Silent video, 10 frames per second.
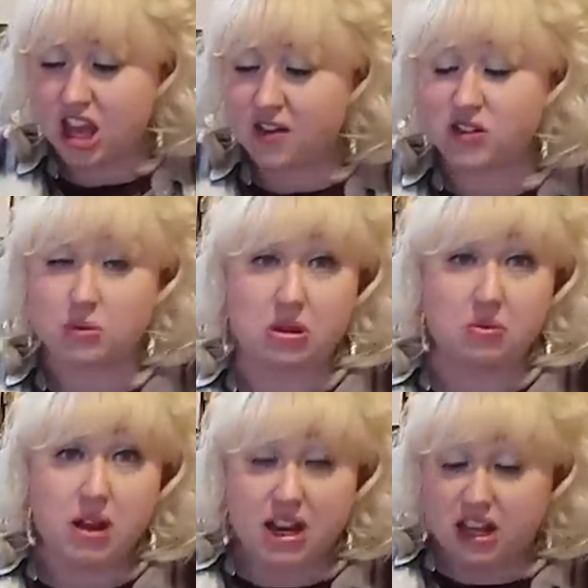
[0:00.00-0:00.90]
you have to
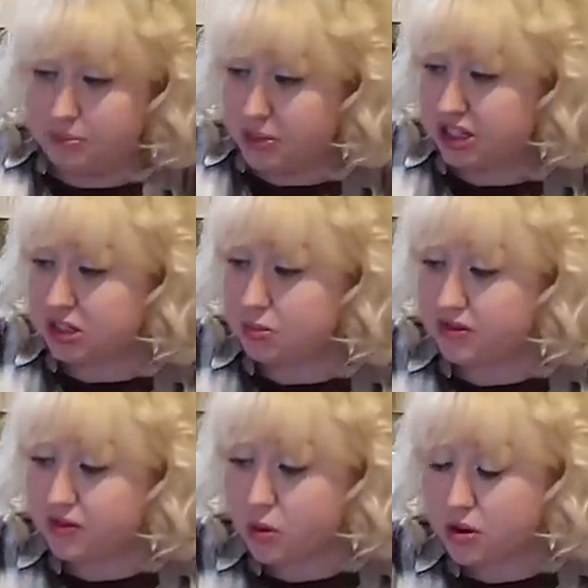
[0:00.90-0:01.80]
be ready months
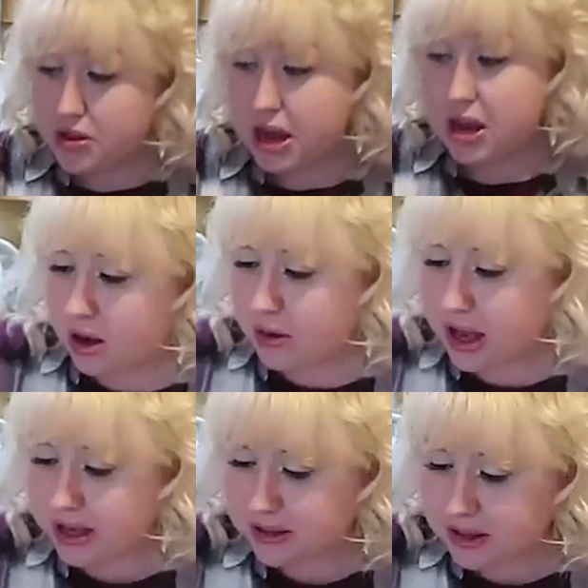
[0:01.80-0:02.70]
before then.
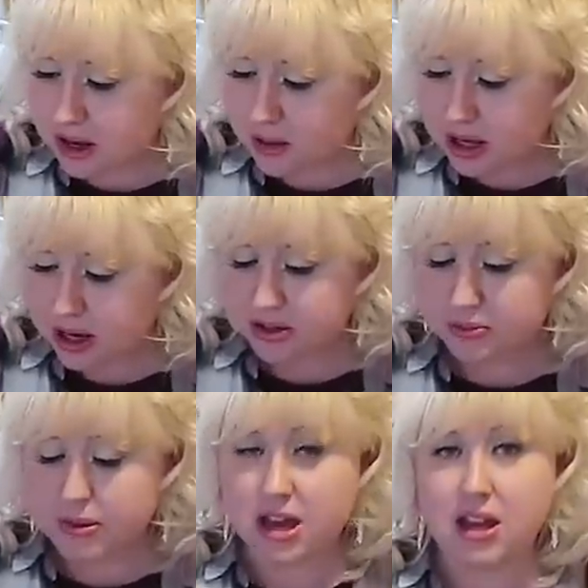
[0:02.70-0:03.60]
Okay, so
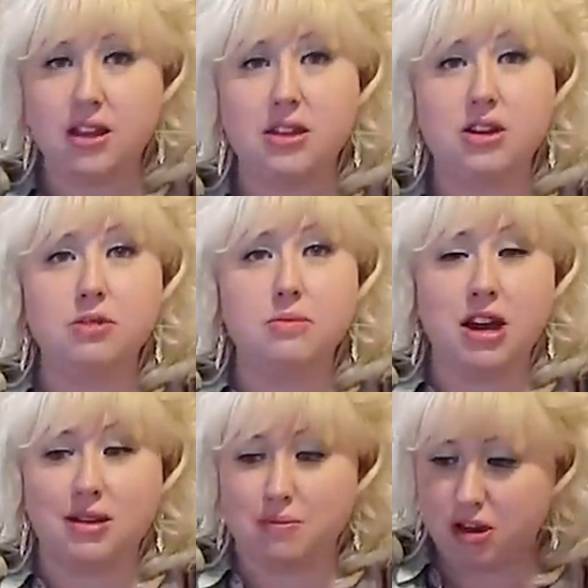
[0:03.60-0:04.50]
here's my, there's
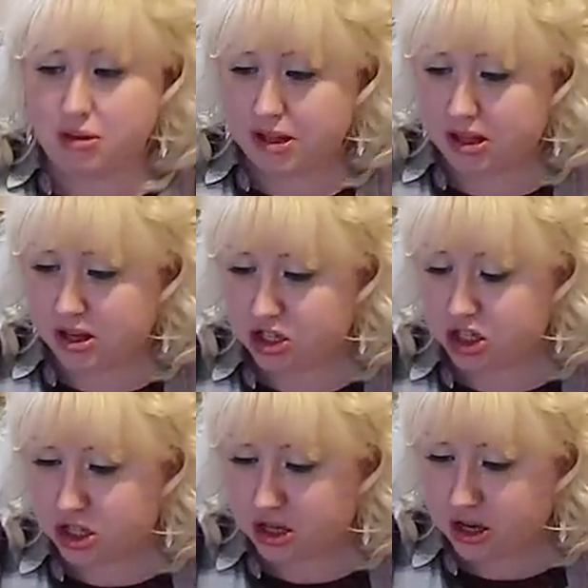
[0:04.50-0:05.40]
my mama
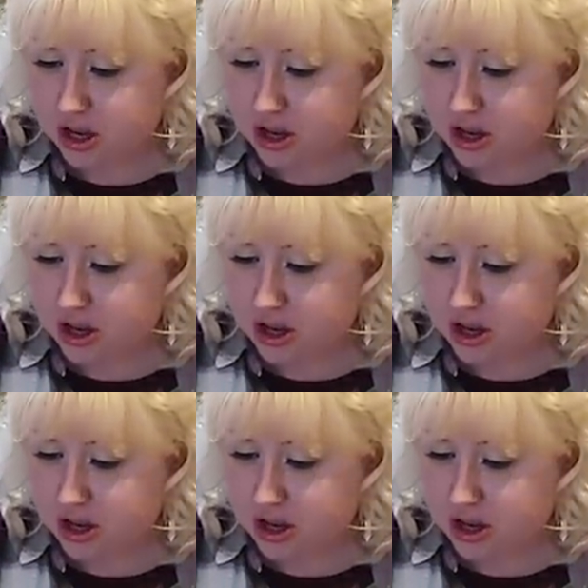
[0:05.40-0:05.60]
lunch.